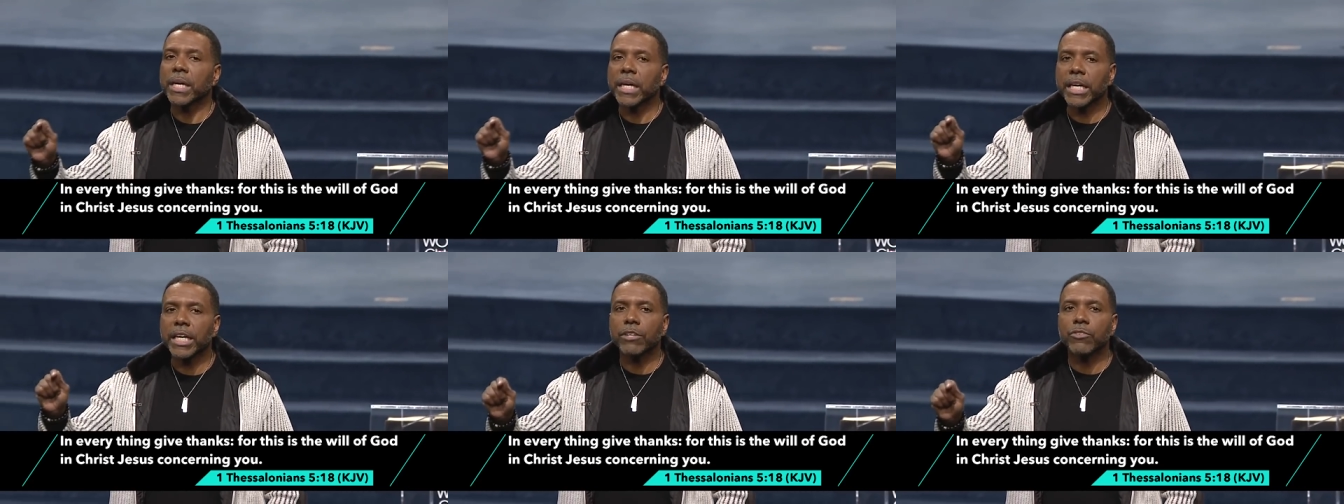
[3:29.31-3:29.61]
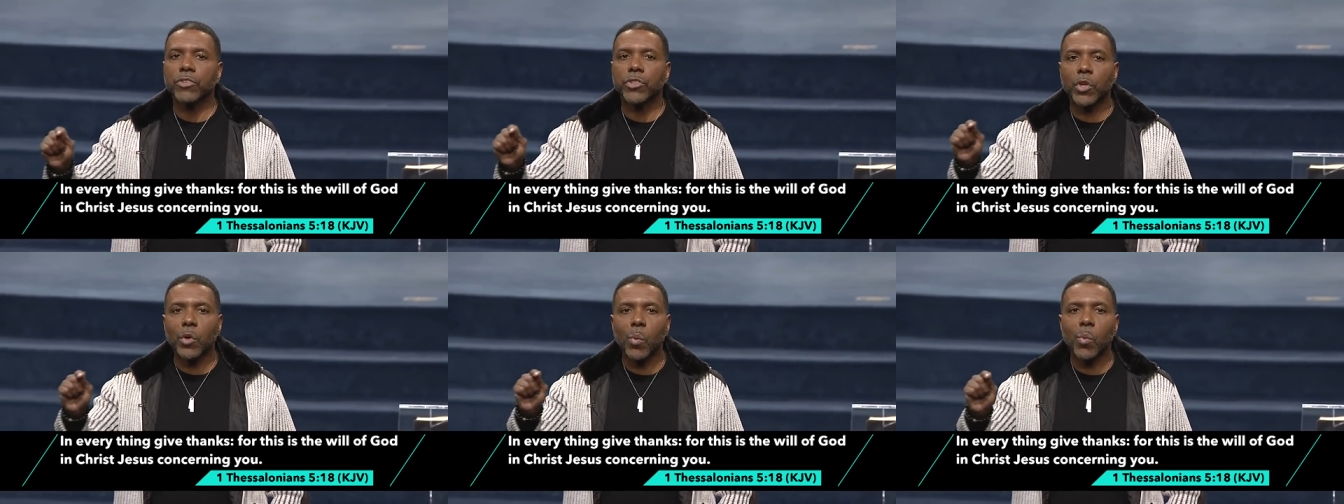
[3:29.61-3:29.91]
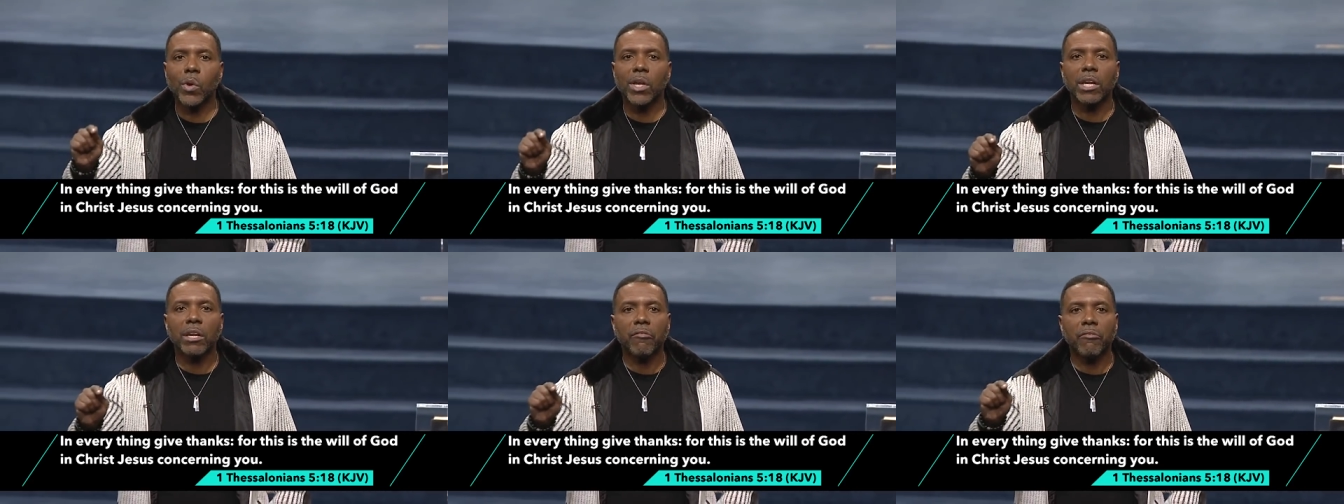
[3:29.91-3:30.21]
is the
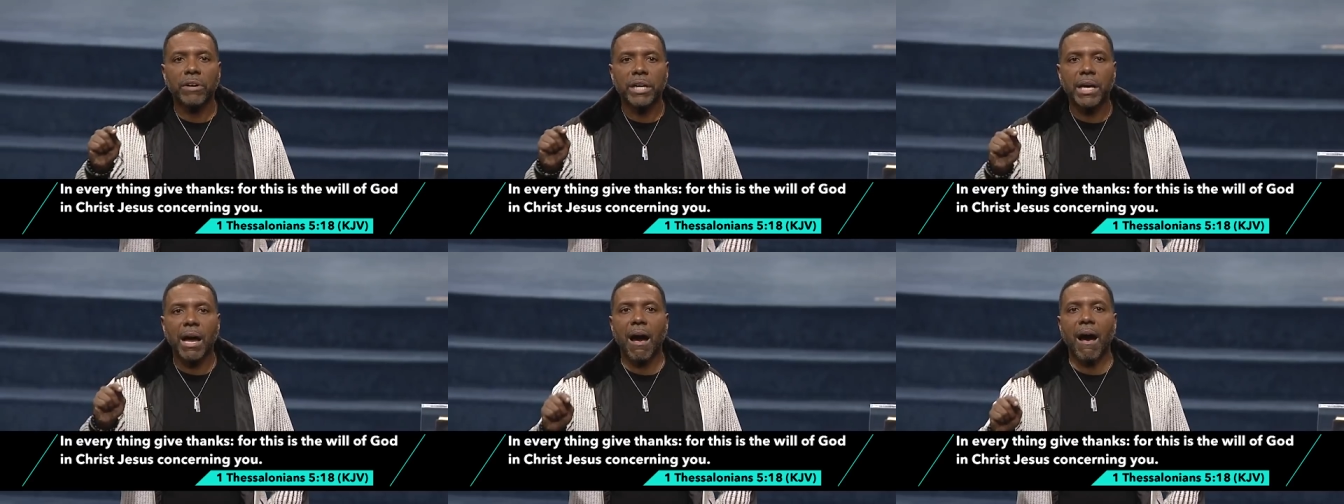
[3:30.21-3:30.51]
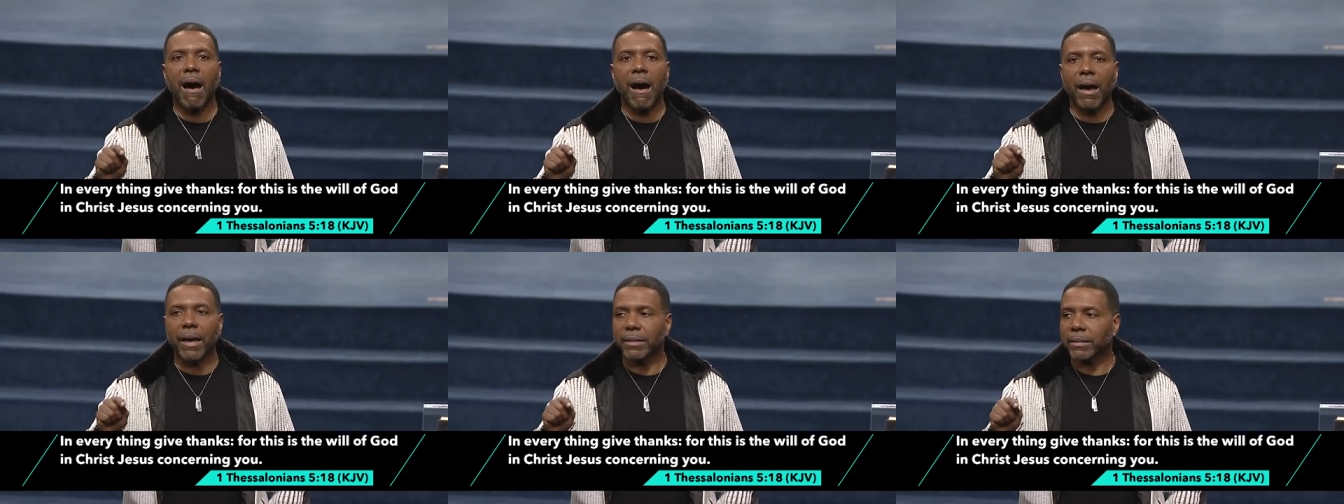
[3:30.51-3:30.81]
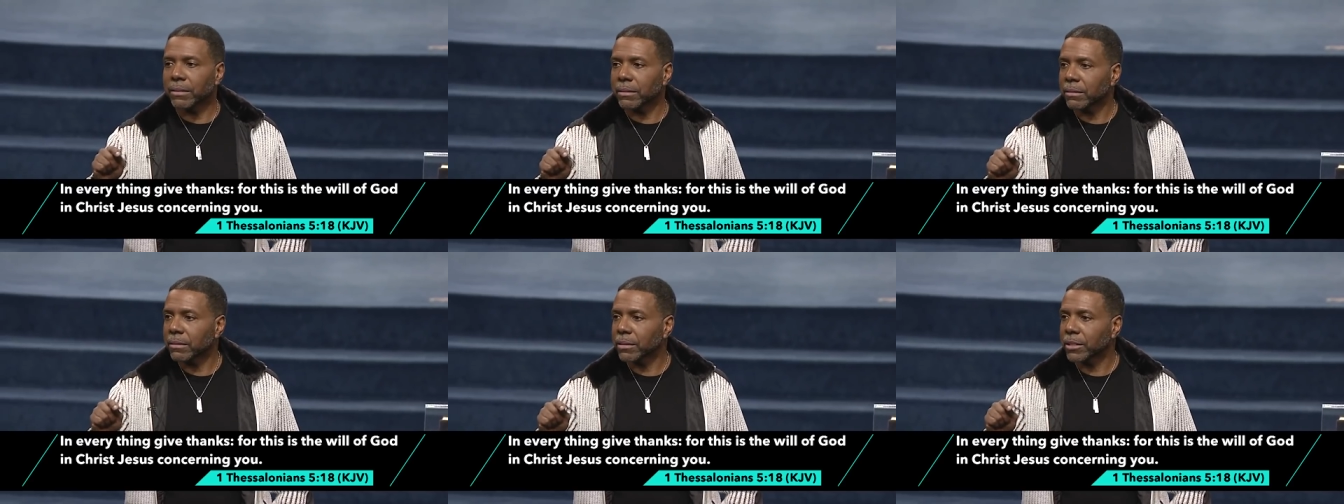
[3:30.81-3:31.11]
will of
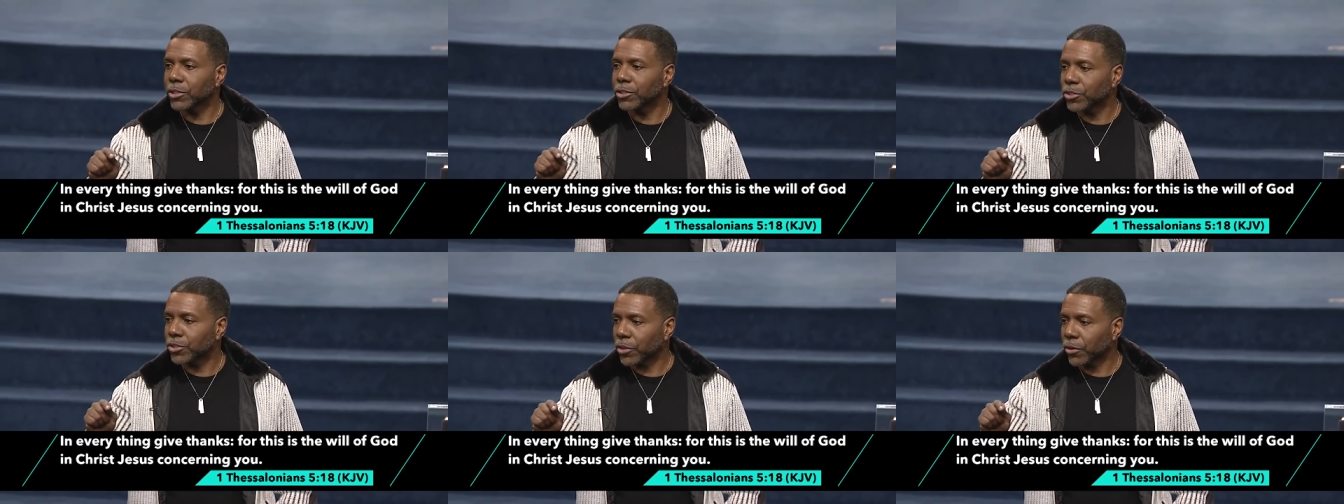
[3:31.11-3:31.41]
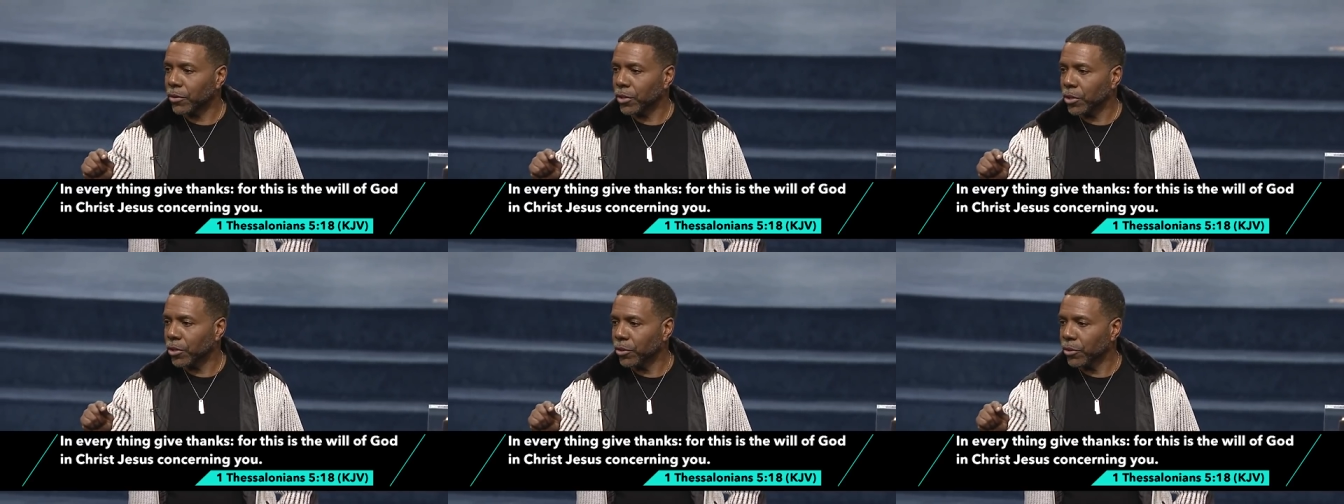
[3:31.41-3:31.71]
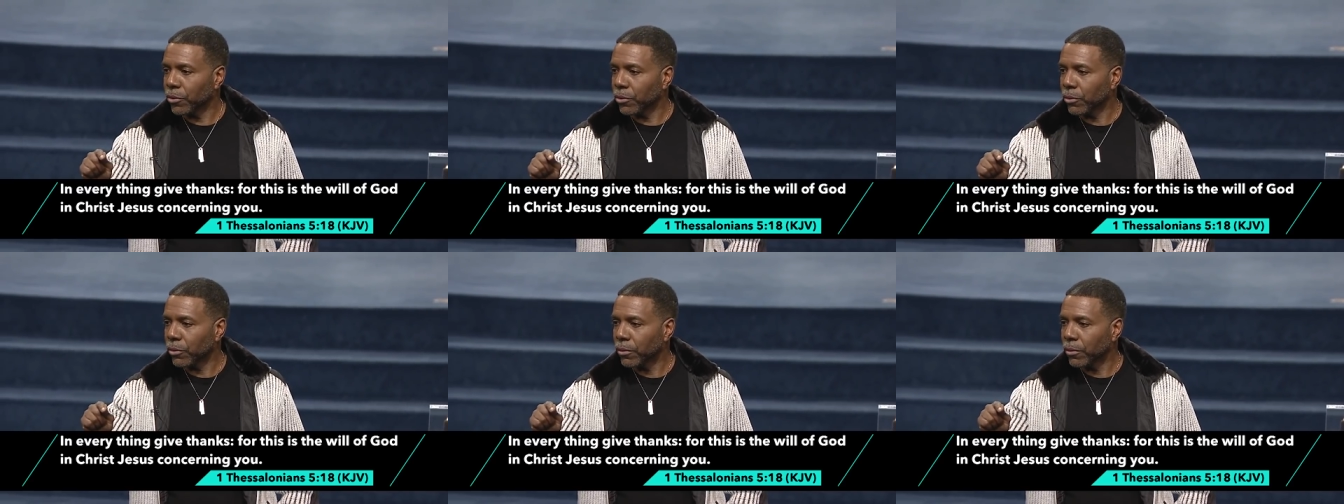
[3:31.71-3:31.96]
God concerning you.